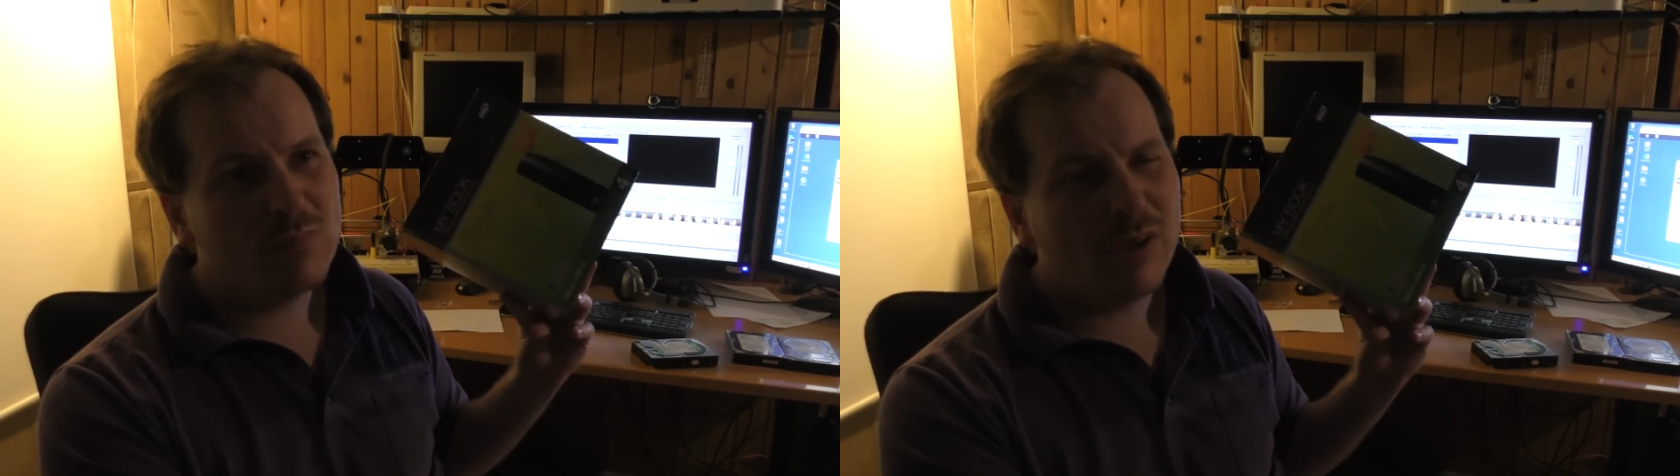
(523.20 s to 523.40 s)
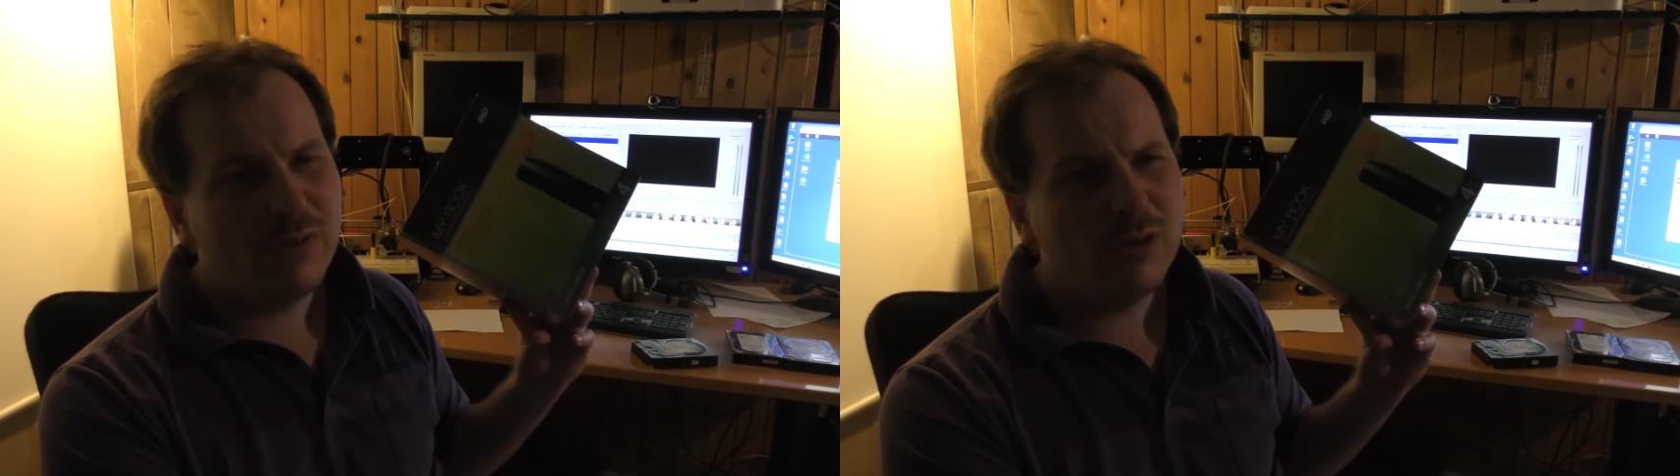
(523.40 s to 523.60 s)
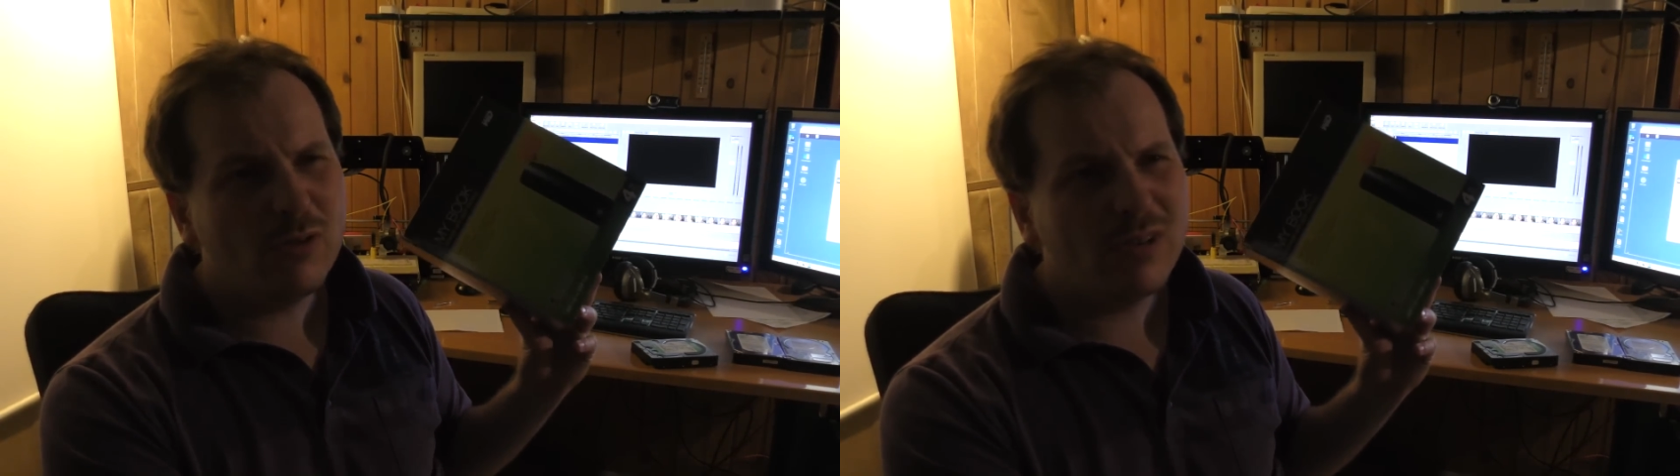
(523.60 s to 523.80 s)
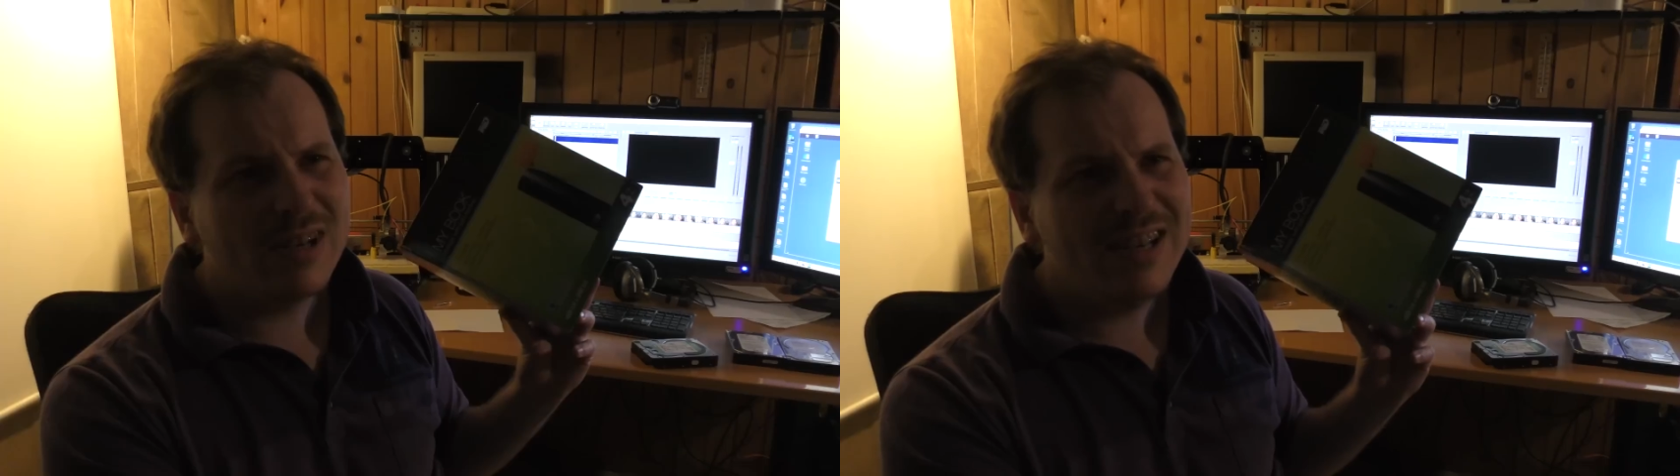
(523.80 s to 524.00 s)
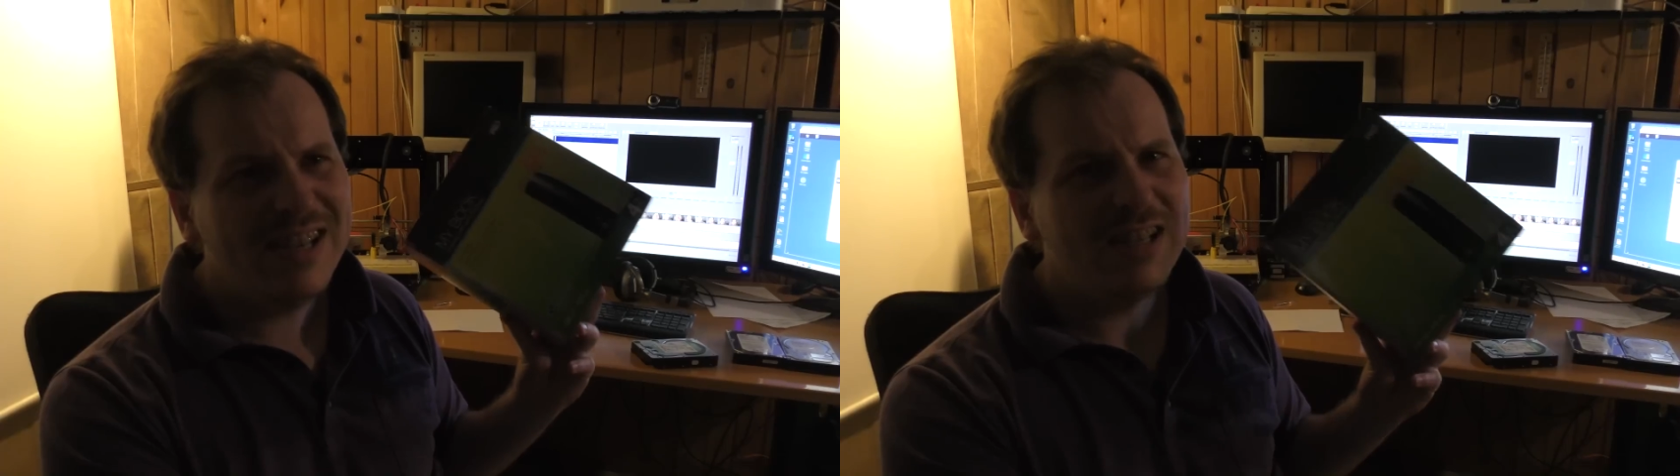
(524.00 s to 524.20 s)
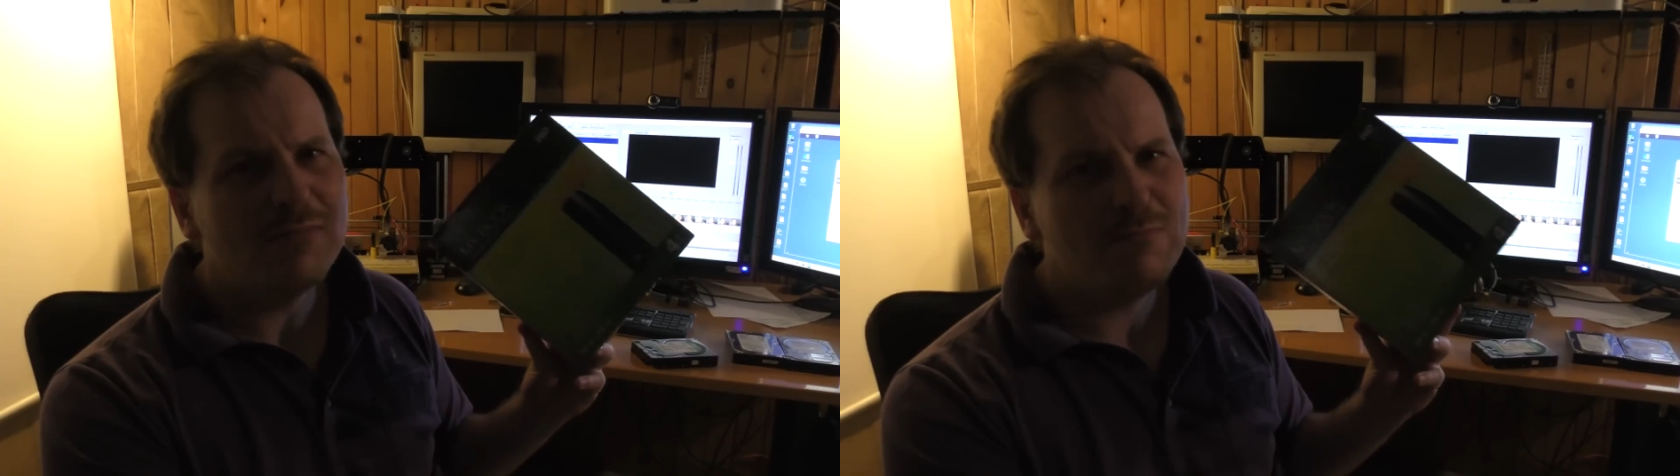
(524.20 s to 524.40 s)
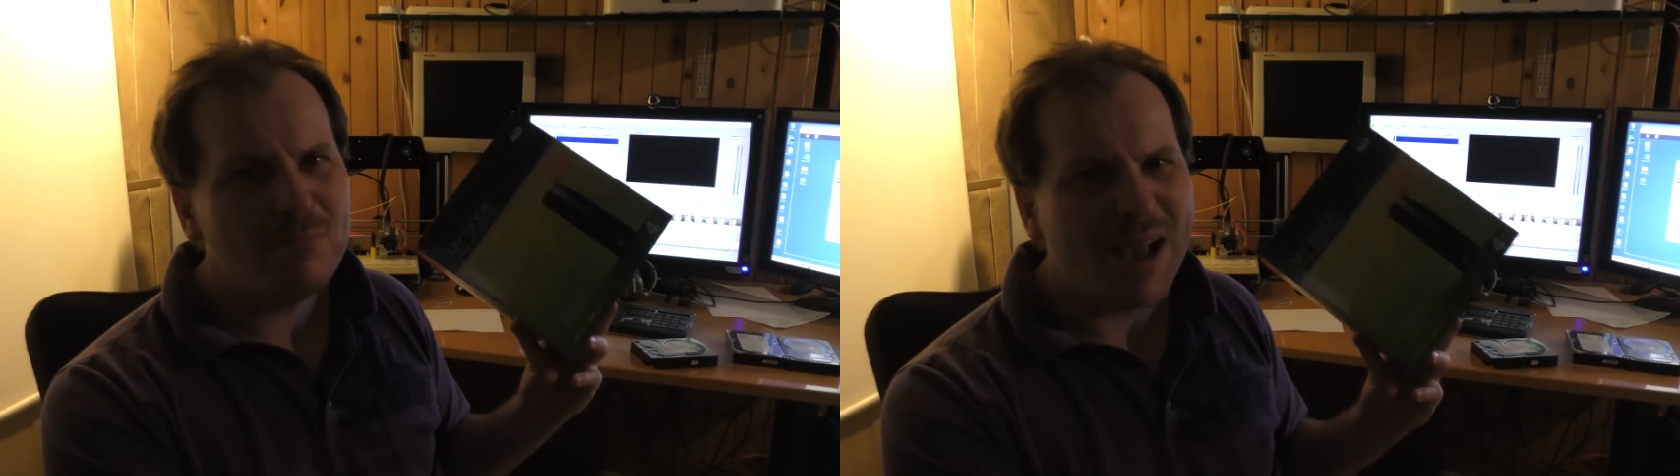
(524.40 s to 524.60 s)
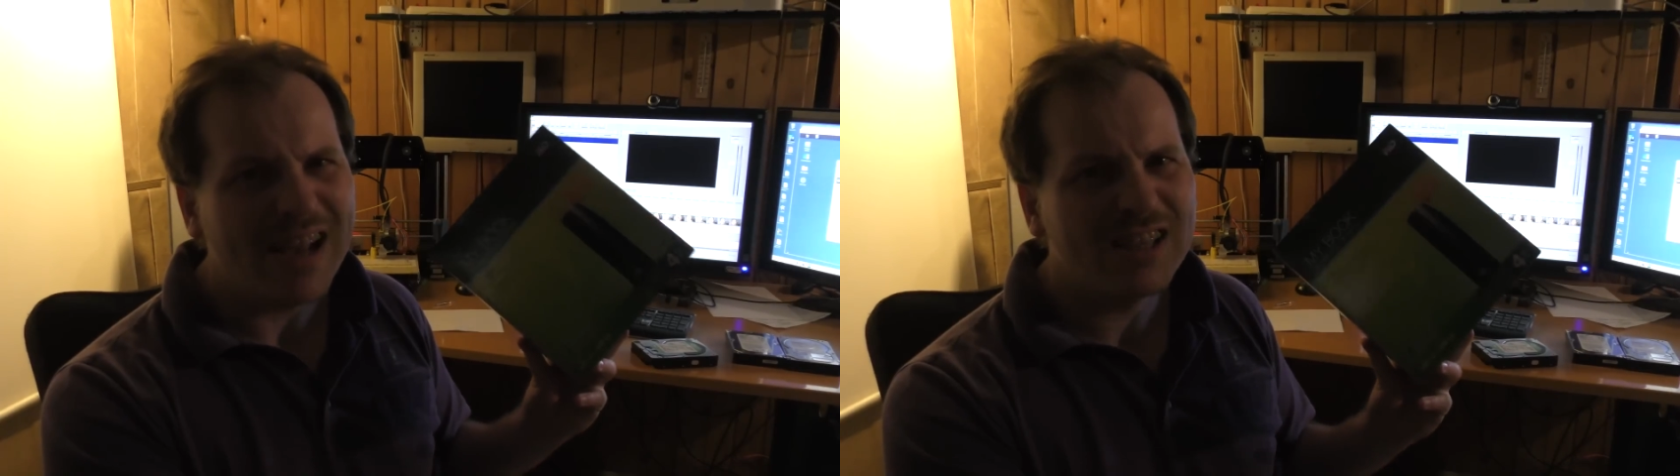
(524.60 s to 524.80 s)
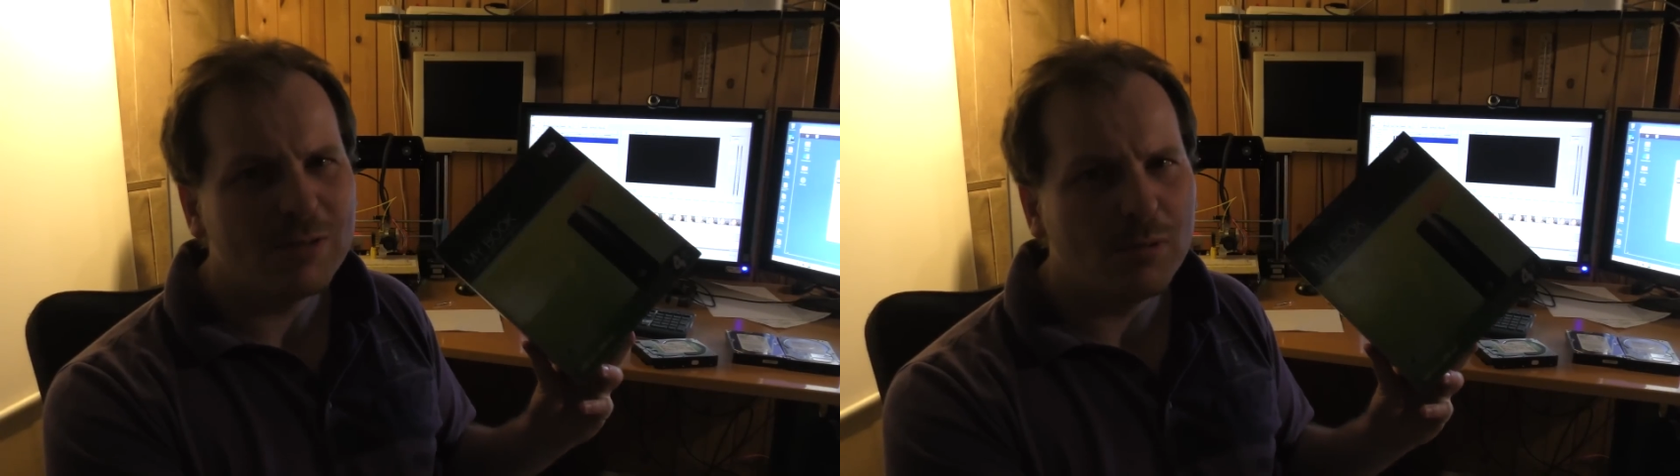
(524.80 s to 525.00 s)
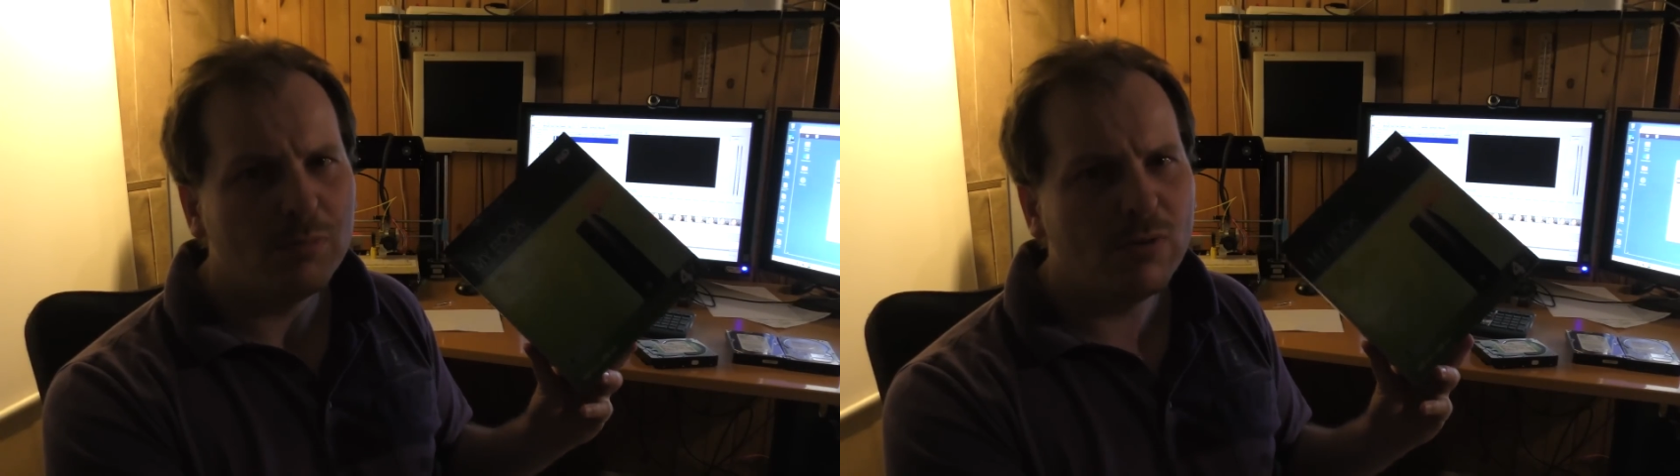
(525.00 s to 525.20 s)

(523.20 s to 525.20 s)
If you don't need maximum